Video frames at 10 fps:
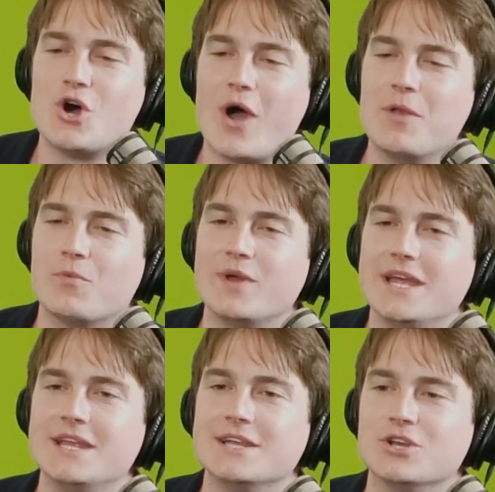And
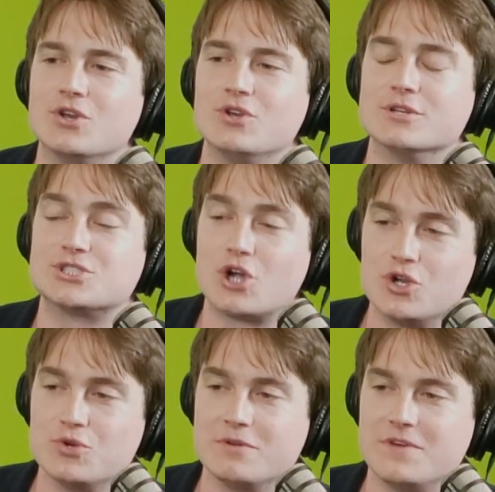we didn't start
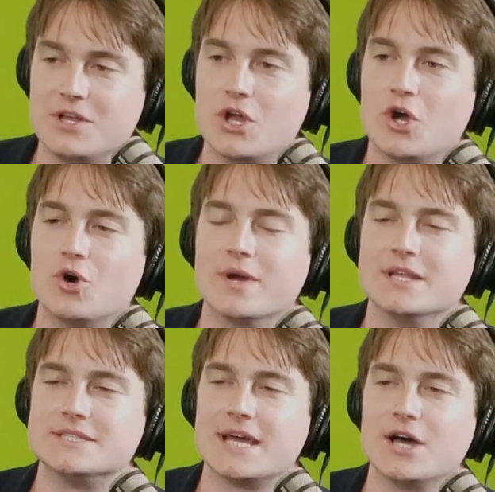doing video
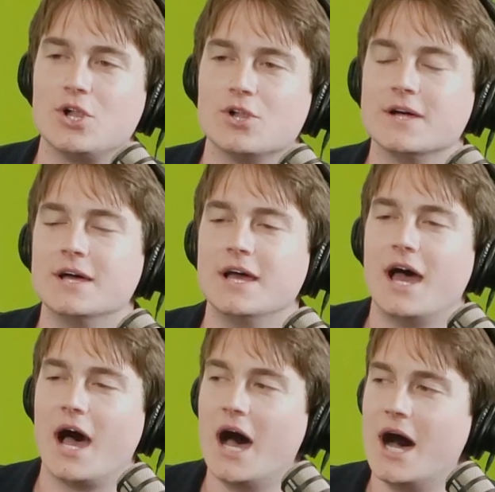until
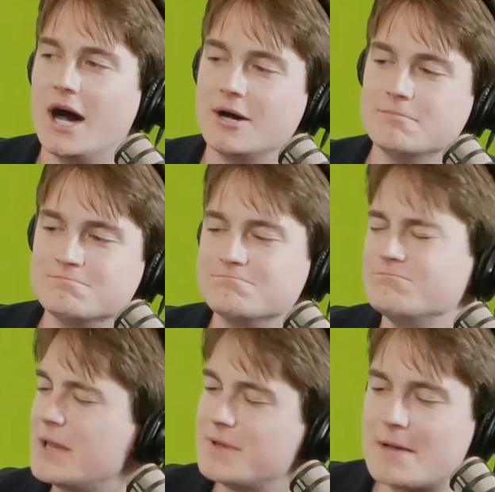
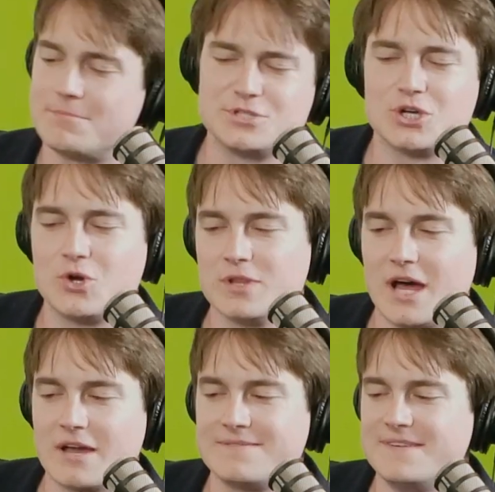maybe episode
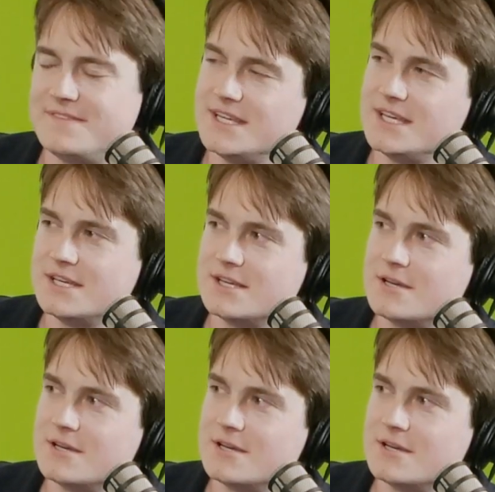like 50.